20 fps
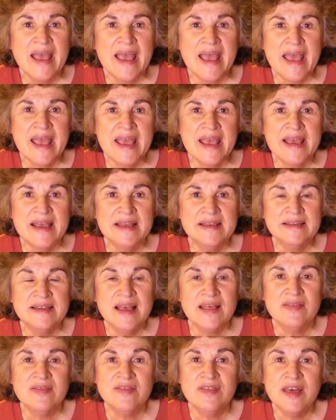And
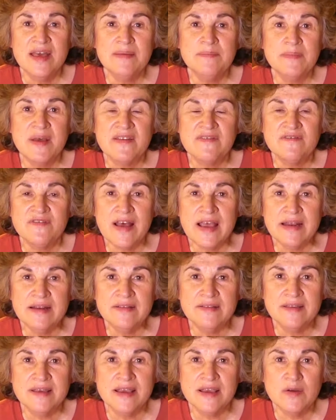then my
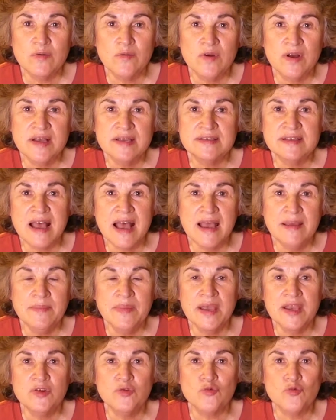final thing was I
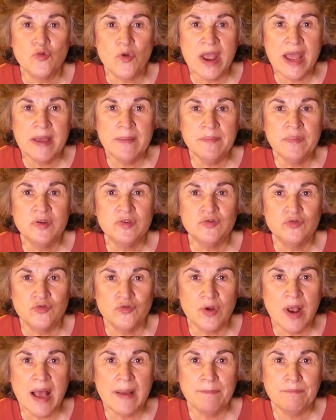made ramp
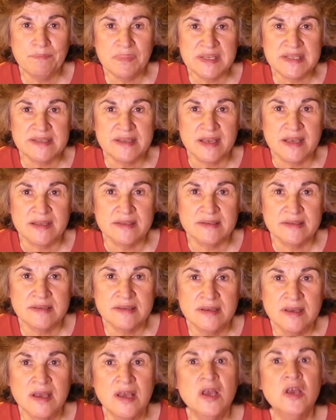drop biscuits.
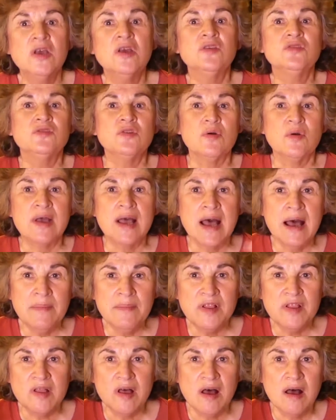So come
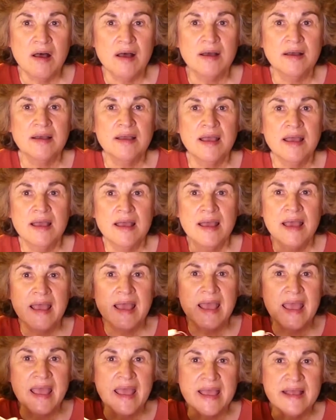along
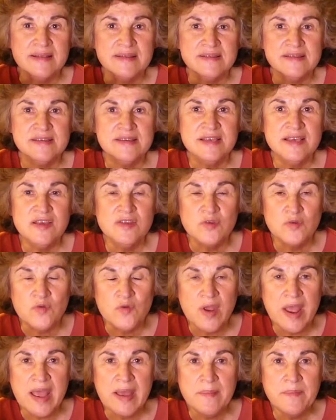and see the
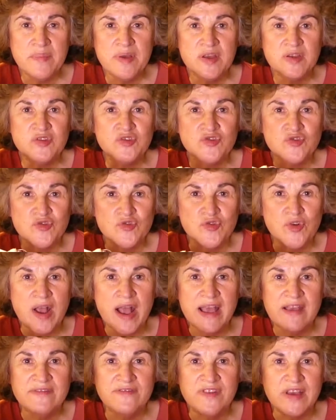ramp
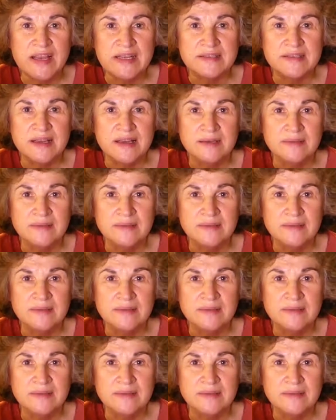trifecta.